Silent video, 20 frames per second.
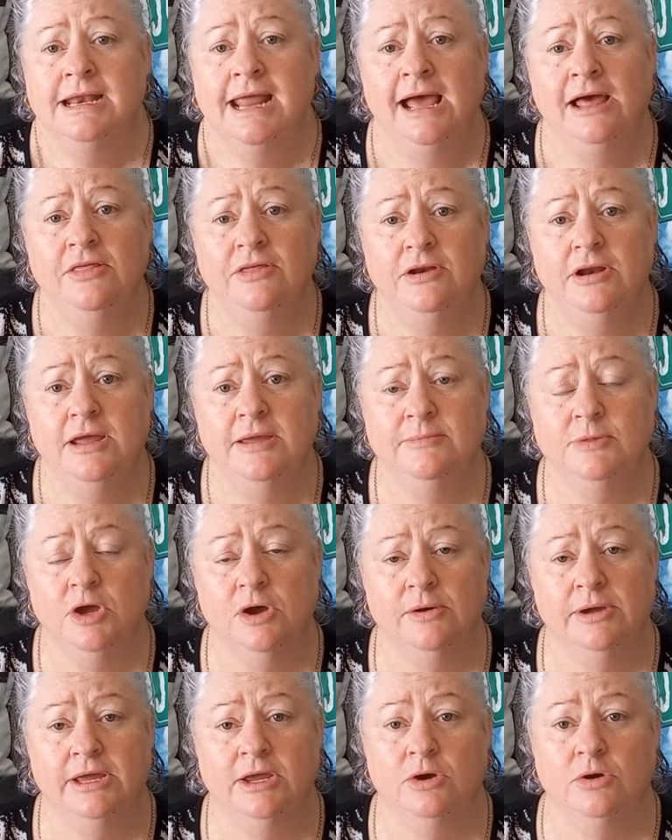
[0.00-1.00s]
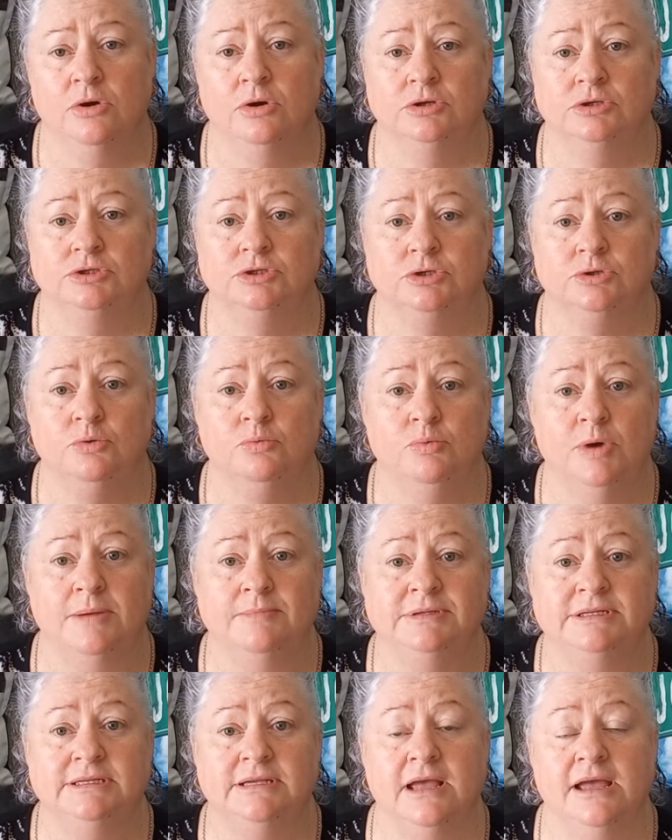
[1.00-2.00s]
Now that I'm going on to the
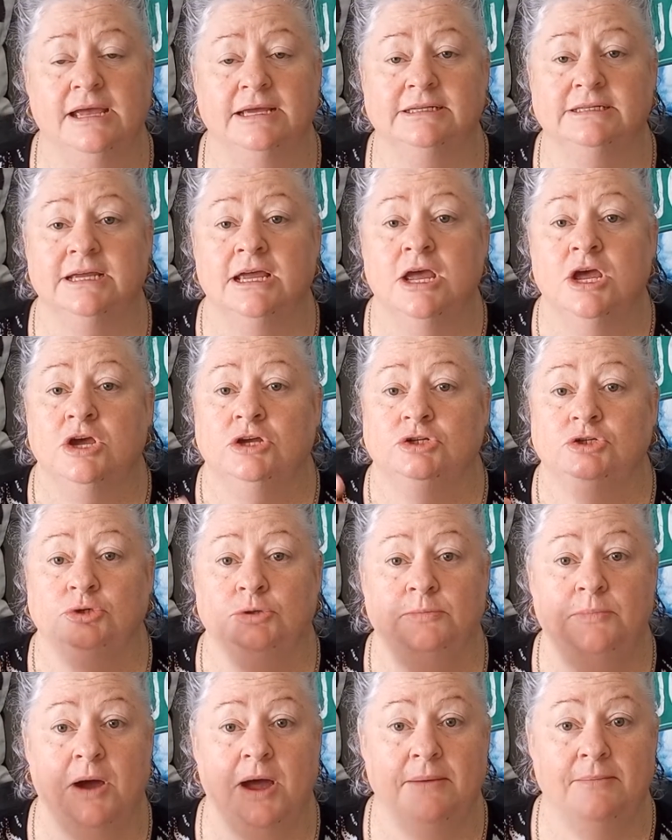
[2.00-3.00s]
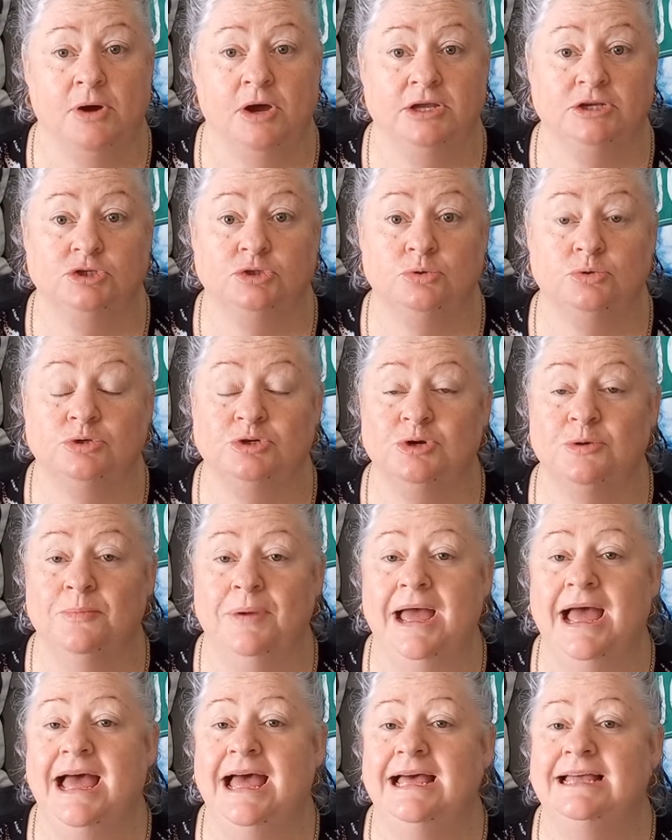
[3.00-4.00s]
website to buy my Jordan
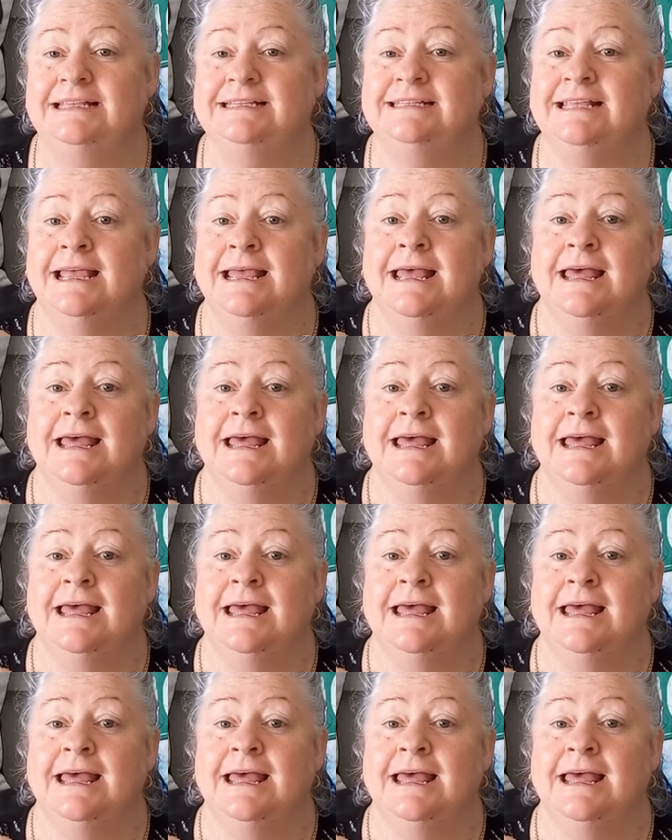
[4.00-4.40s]
Pass,